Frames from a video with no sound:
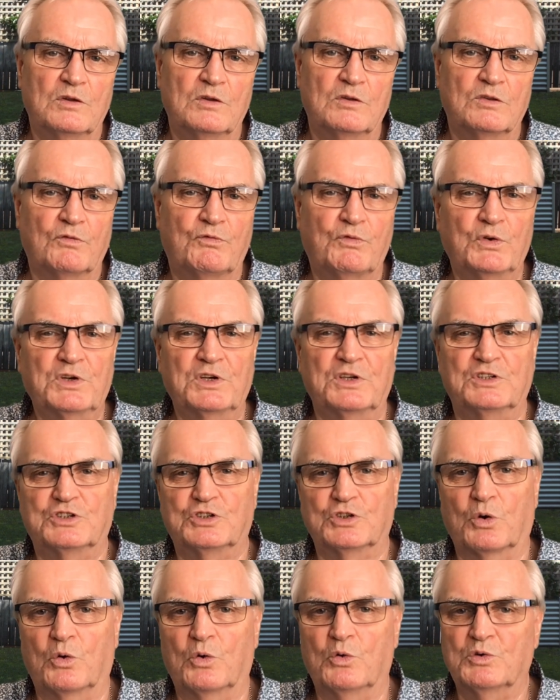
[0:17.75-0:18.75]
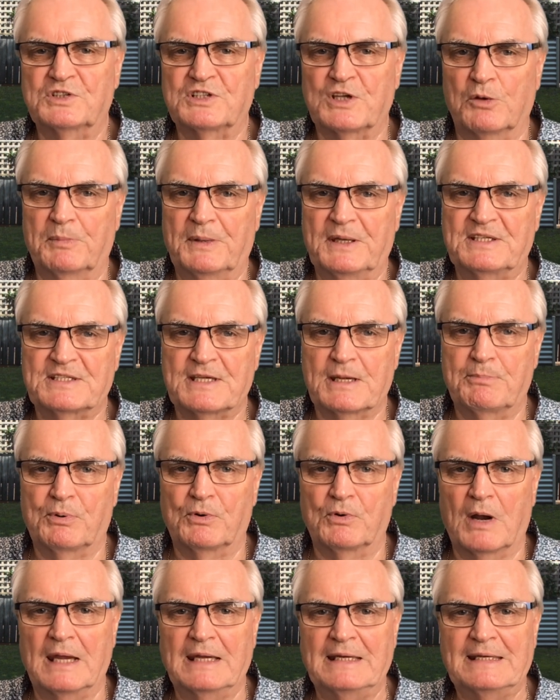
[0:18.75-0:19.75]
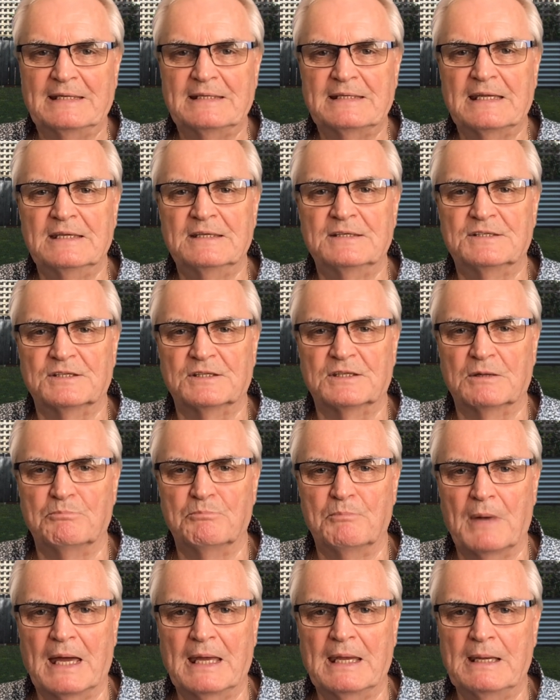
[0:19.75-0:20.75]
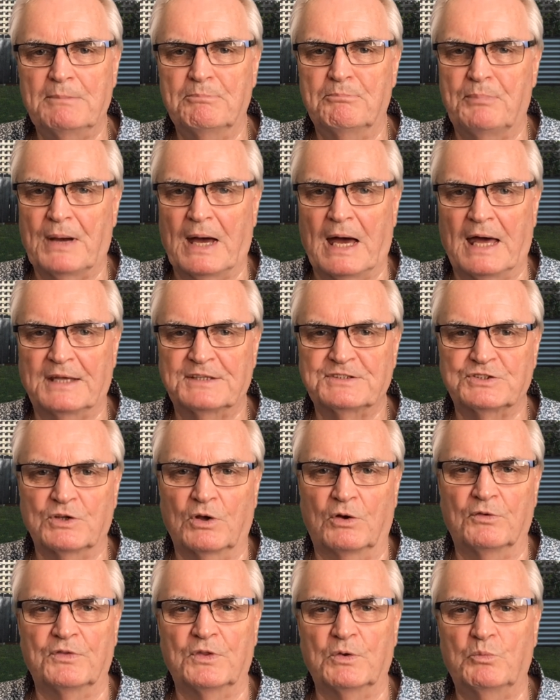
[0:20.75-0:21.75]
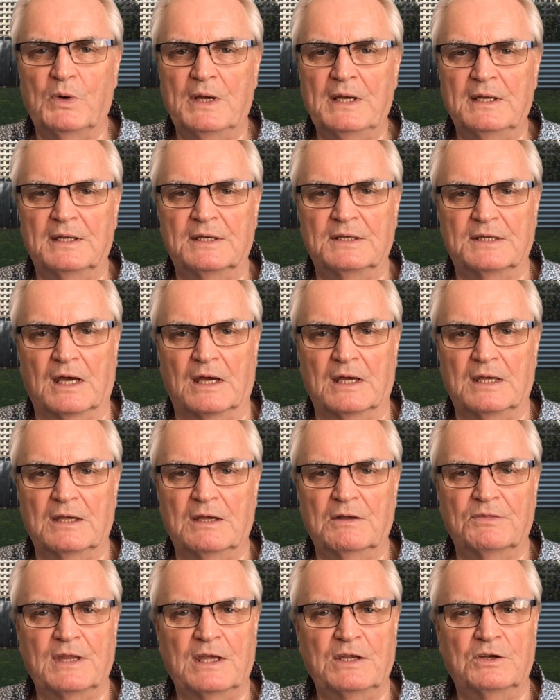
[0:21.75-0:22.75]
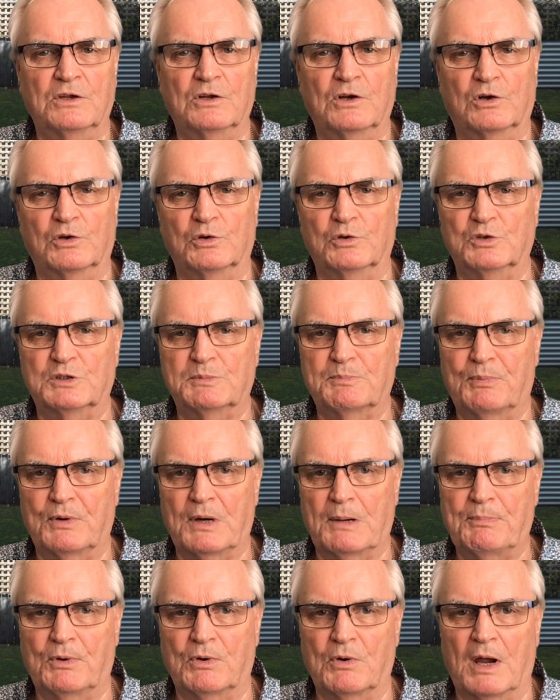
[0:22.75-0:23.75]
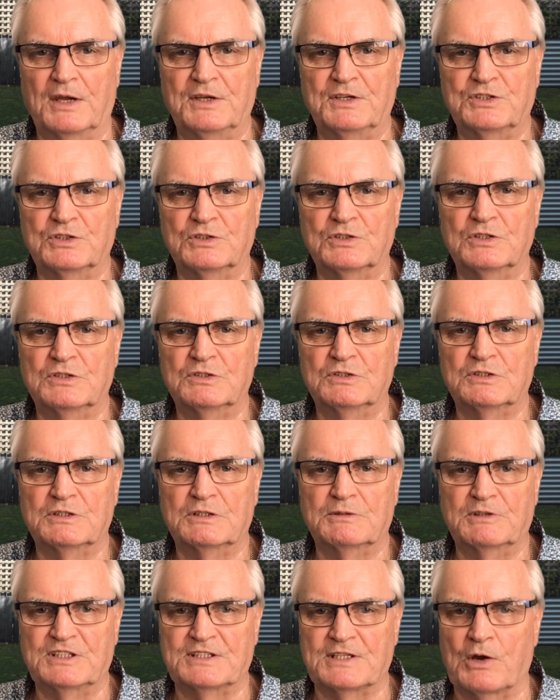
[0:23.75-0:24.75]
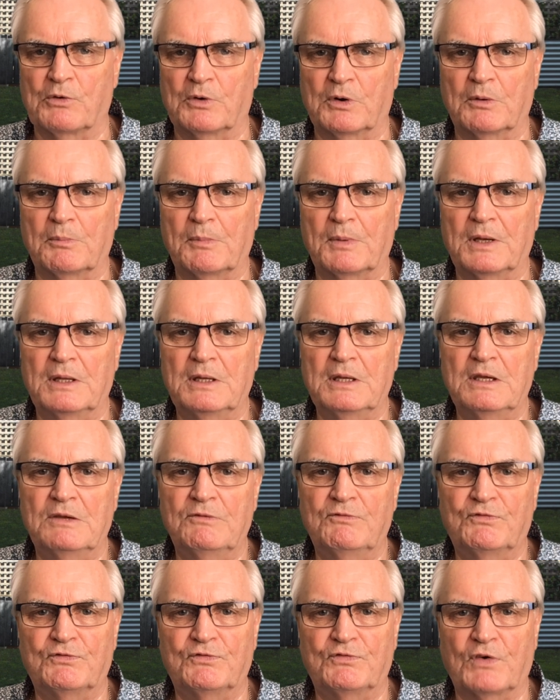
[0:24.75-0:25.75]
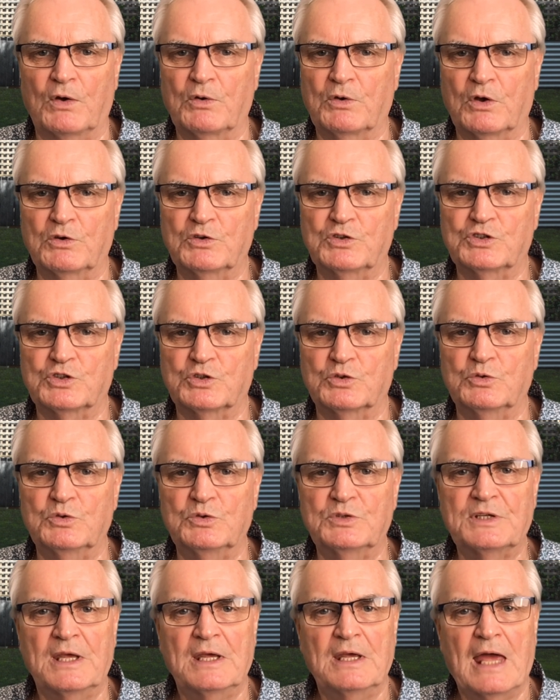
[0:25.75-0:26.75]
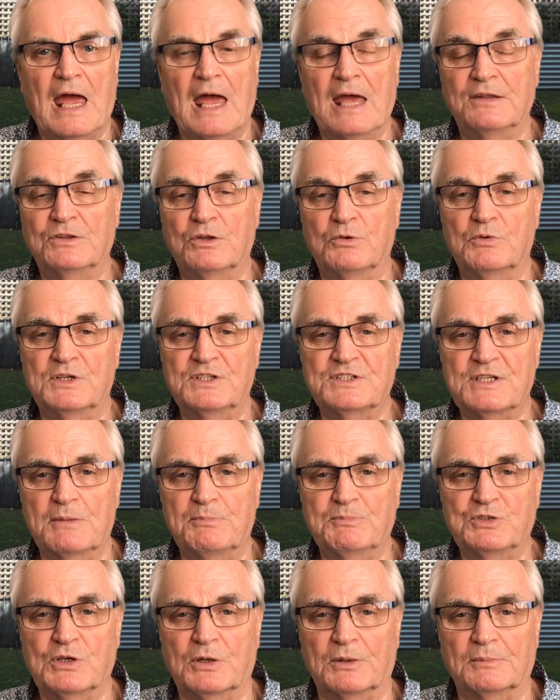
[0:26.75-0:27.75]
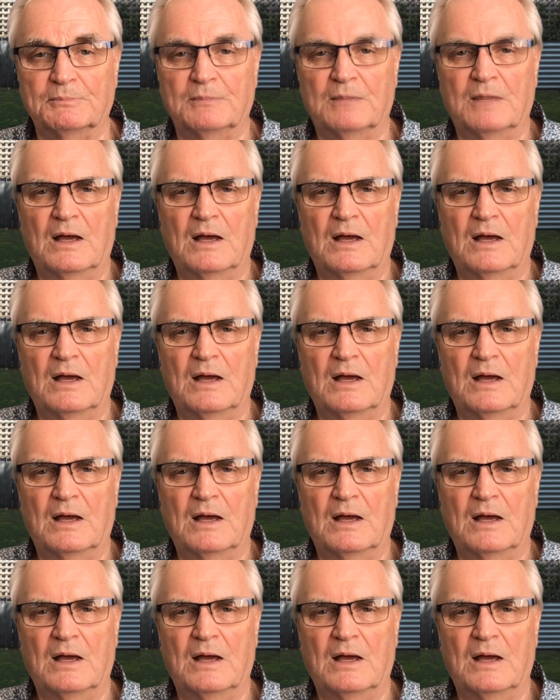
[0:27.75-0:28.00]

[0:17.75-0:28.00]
The footage will also be separated into the main parts of the wedding day, and that includes preparations, ceremony, photo shoot, and the reception.